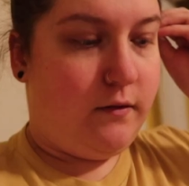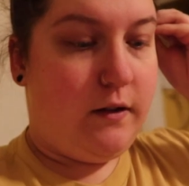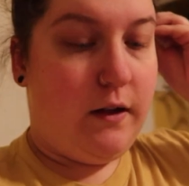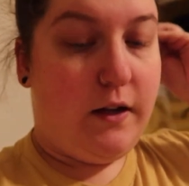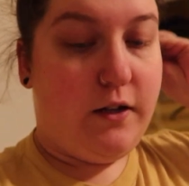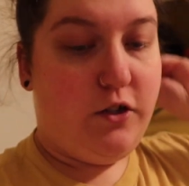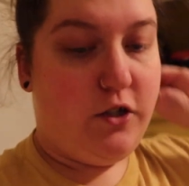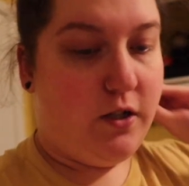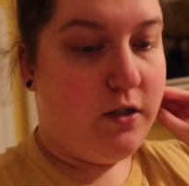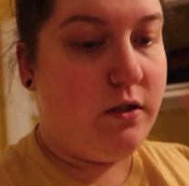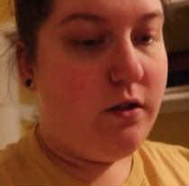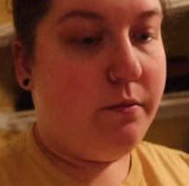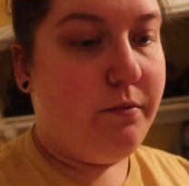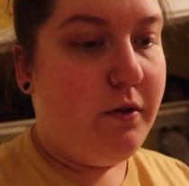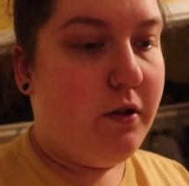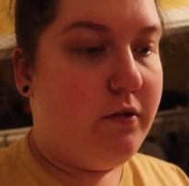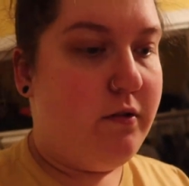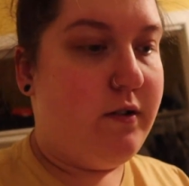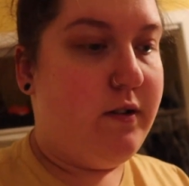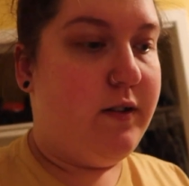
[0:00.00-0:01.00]
I just
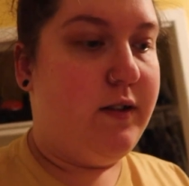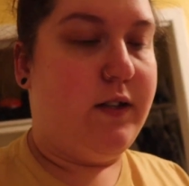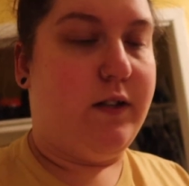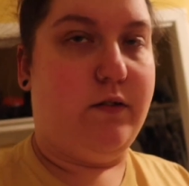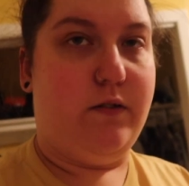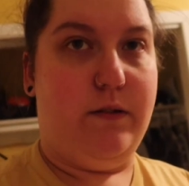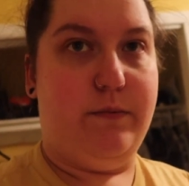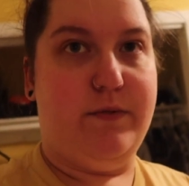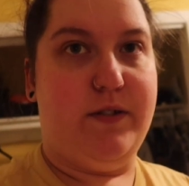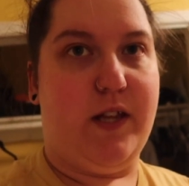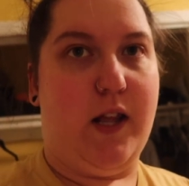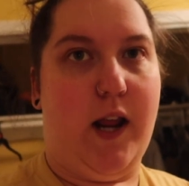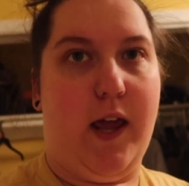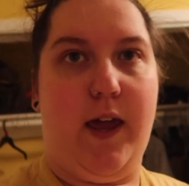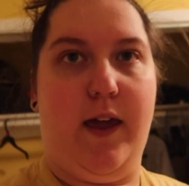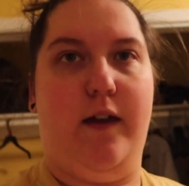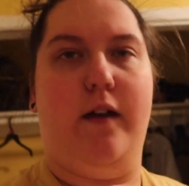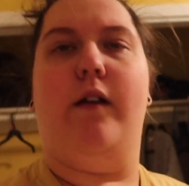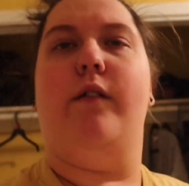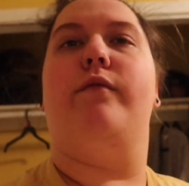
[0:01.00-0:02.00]
uploaded the clips that I
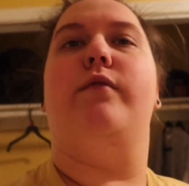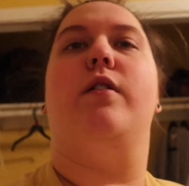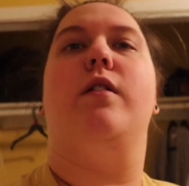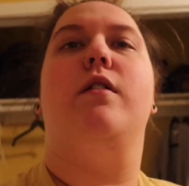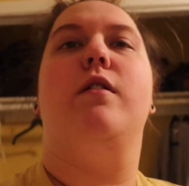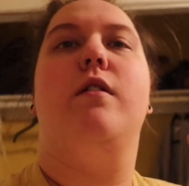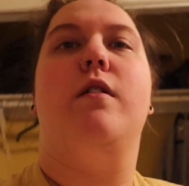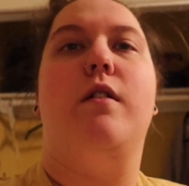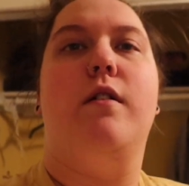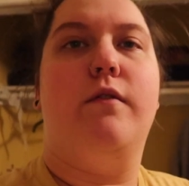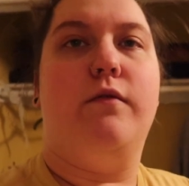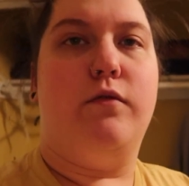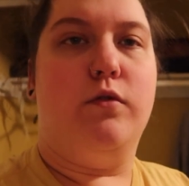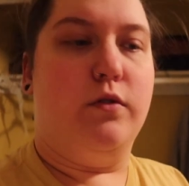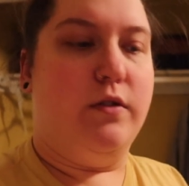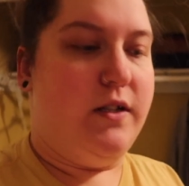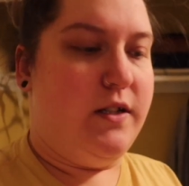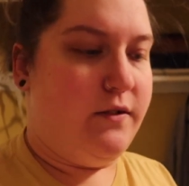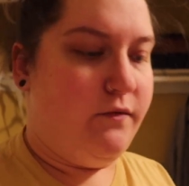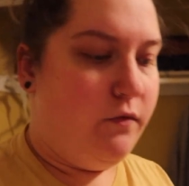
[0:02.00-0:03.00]
have
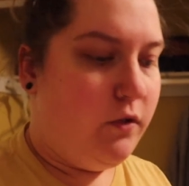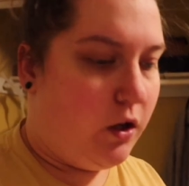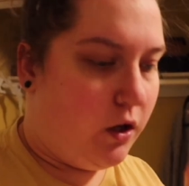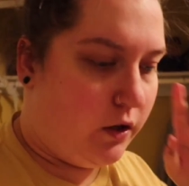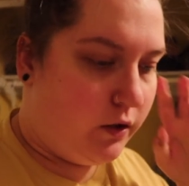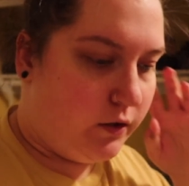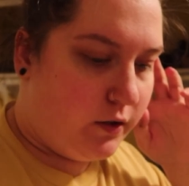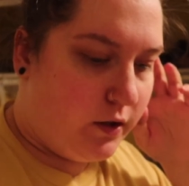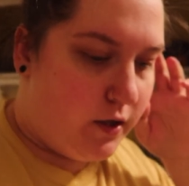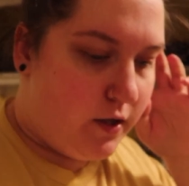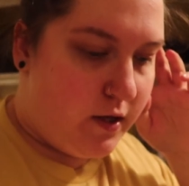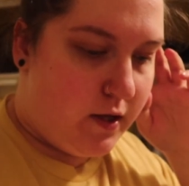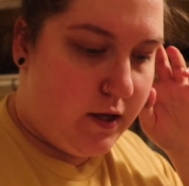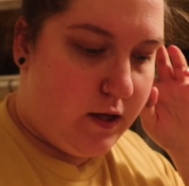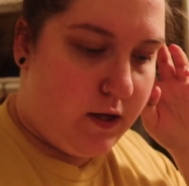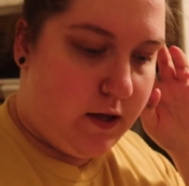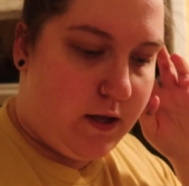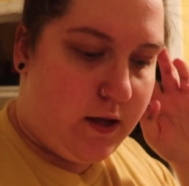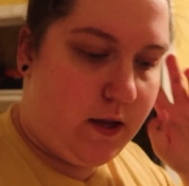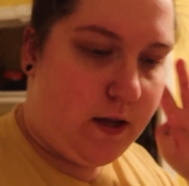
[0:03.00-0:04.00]
for this vlog,
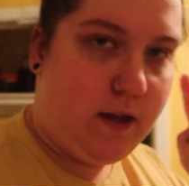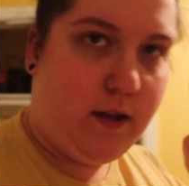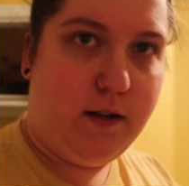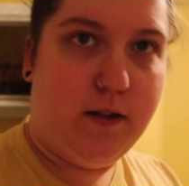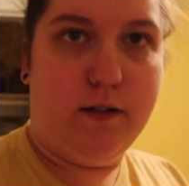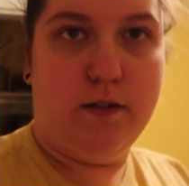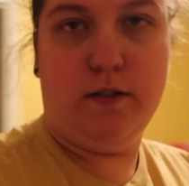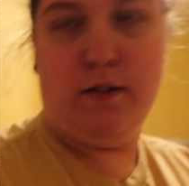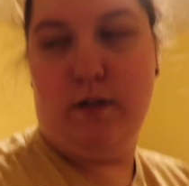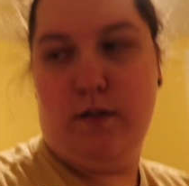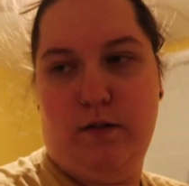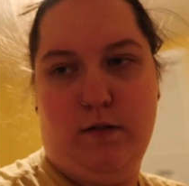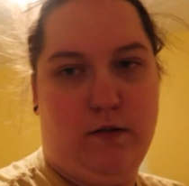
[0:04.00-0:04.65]
and...